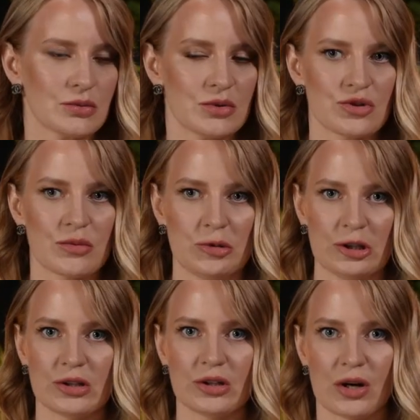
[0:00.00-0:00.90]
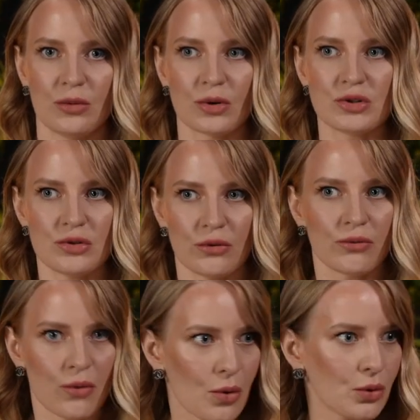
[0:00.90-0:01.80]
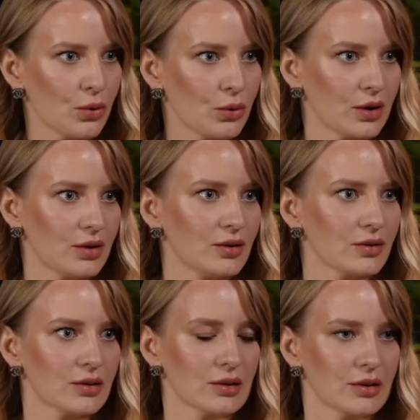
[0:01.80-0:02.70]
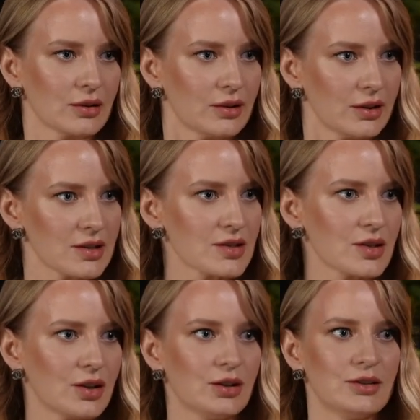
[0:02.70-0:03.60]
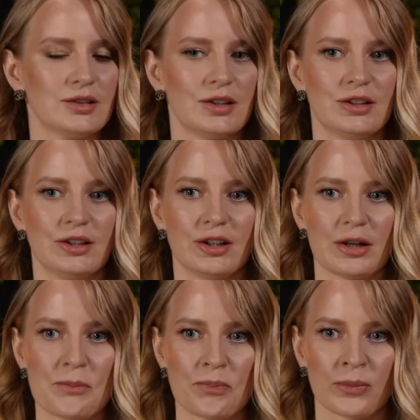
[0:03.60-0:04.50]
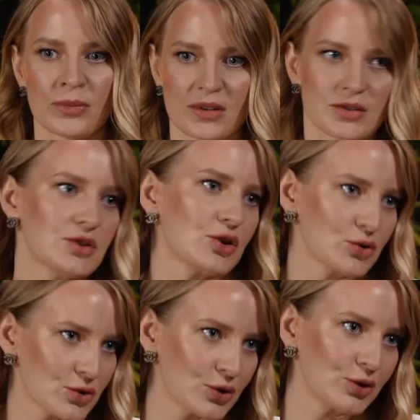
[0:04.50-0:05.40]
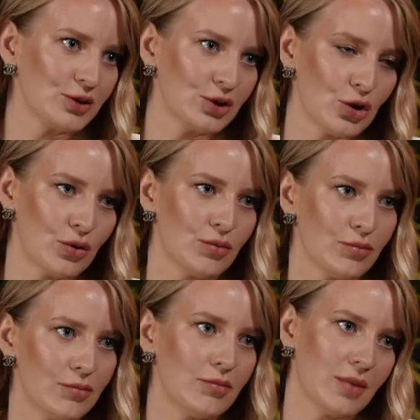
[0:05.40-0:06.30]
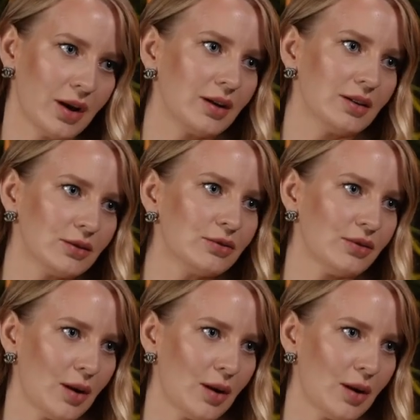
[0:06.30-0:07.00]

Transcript: To which opinion I want to follow and to listen, and this is also my